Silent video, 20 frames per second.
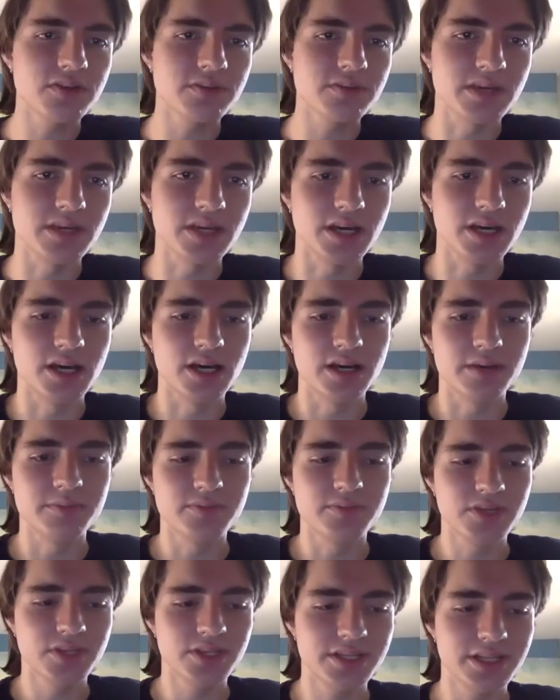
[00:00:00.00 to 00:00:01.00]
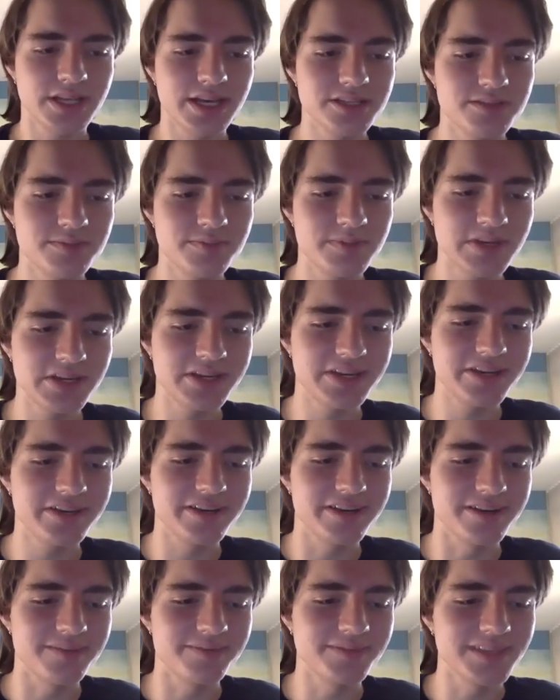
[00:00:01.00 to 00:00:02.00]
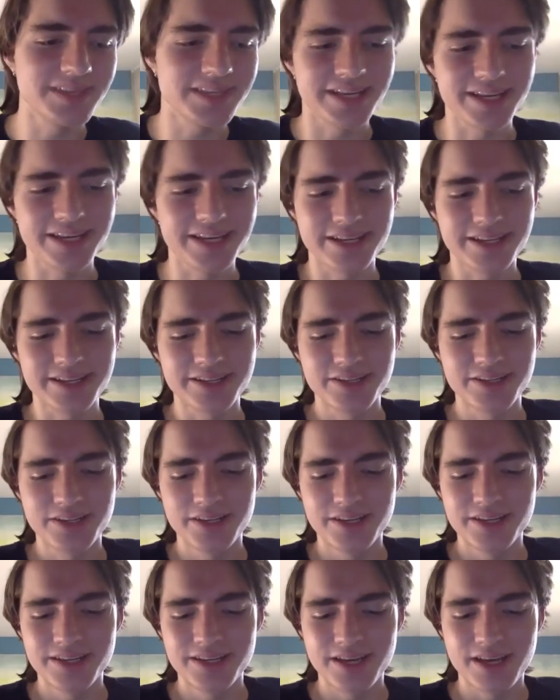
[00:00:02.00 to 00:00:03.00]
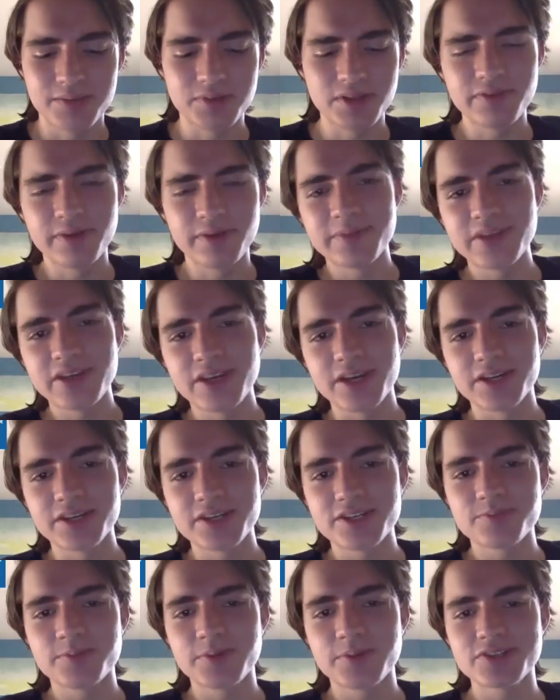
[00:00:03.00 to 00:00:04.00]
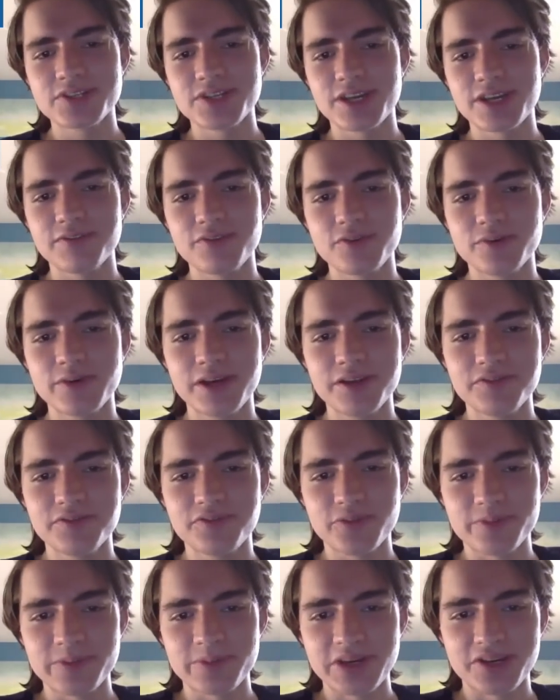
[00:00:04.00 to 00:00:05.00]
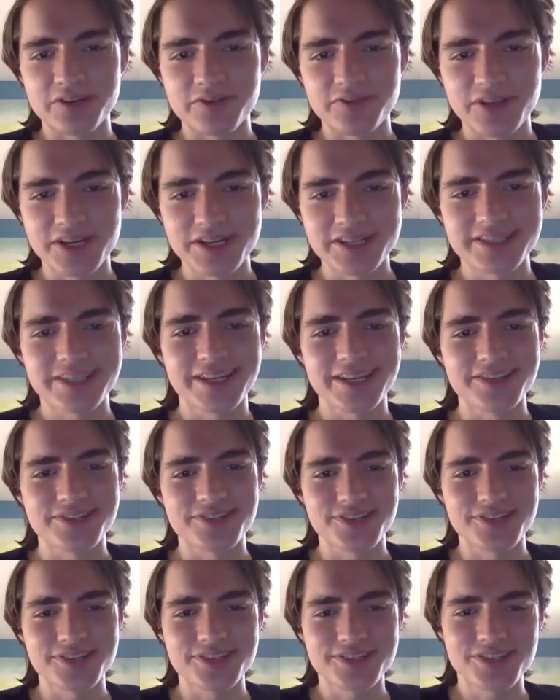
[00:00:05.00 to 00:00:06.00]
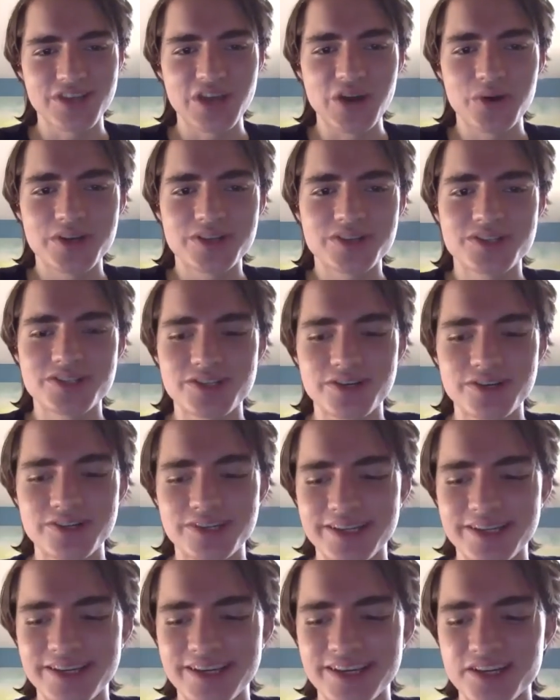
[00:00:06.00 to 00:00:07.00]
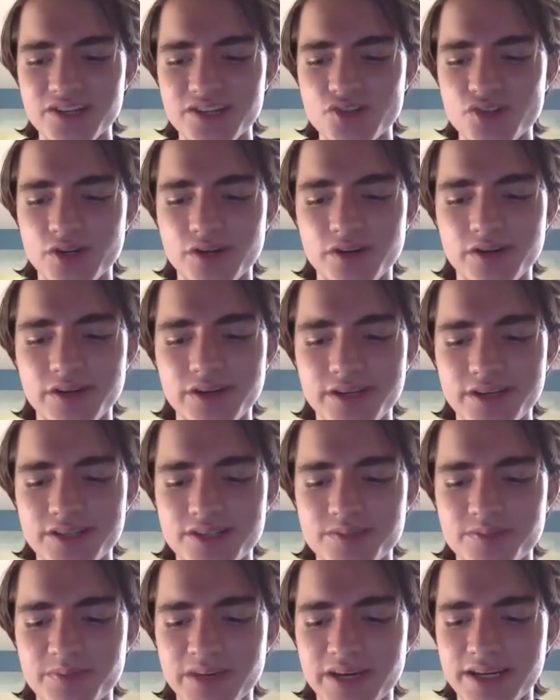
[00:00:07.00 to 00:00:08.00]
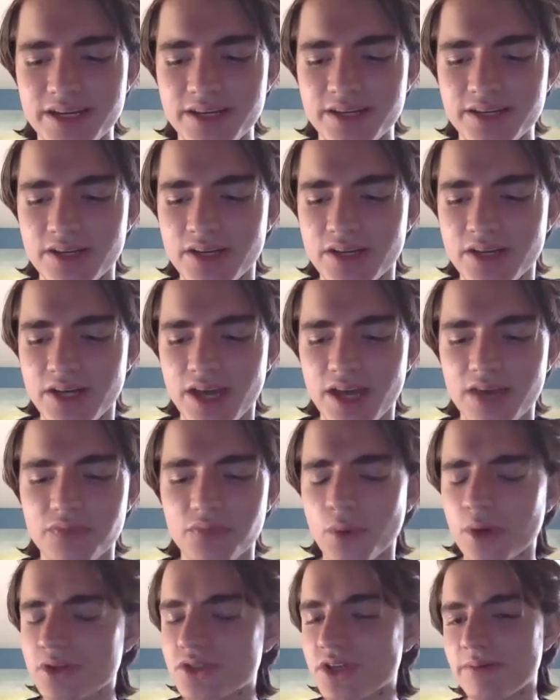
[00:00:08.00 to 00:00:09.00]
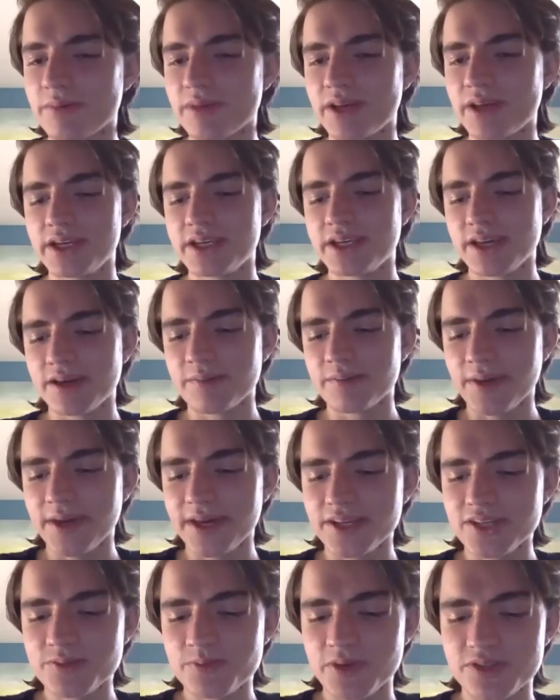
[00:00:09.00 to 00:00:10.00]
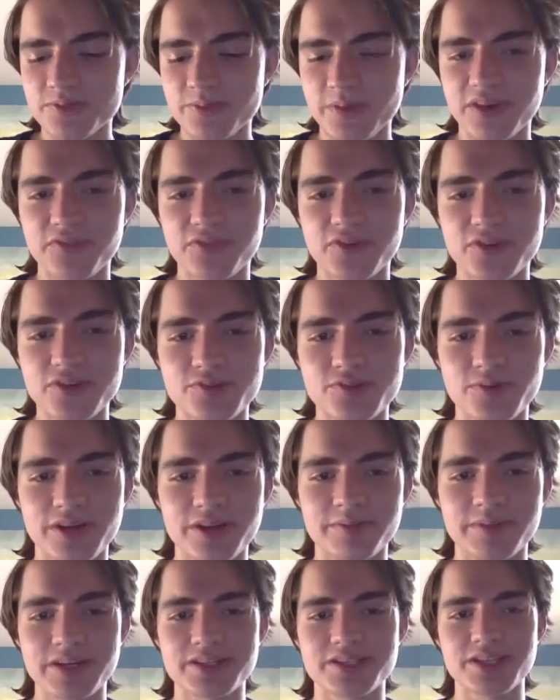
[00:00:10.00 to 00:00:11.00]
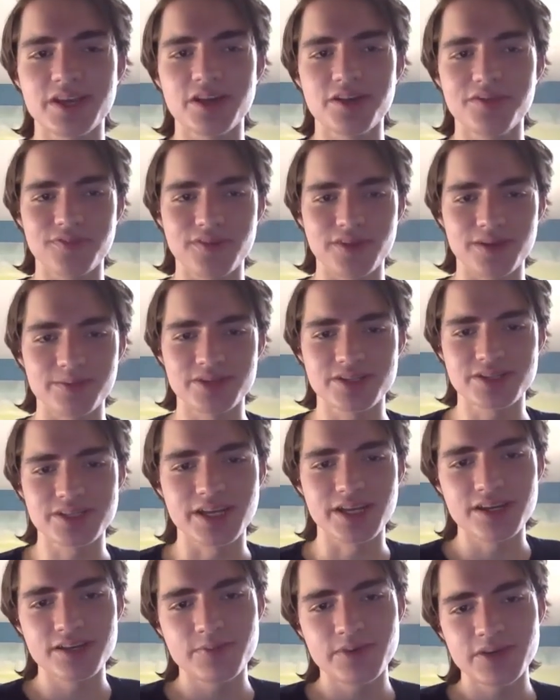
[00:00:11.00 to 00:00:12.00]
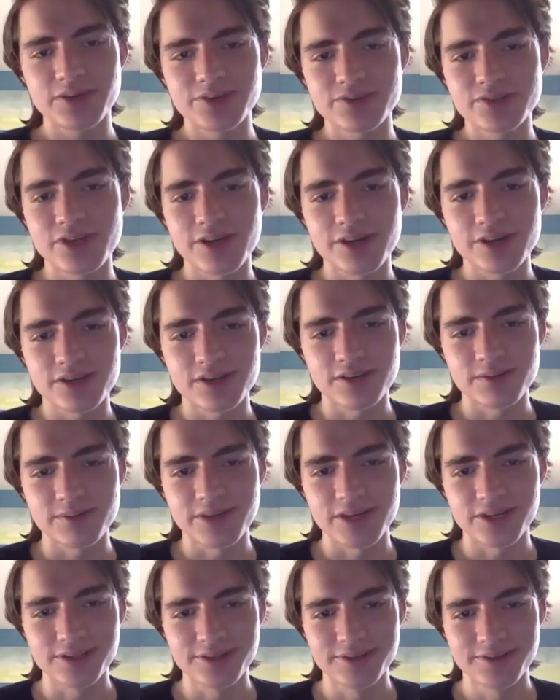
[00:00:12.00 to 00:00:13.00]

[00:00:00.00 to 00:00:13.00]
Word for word: me. I'm really glad to be here. I'm the, uh, I believe I'm the youngest person ever run for mayor of Los Angeles. So it's certainly a journey. It's my, I've worked on many campaigns, but it's my first run myself, and I'm excited to be here talking about it.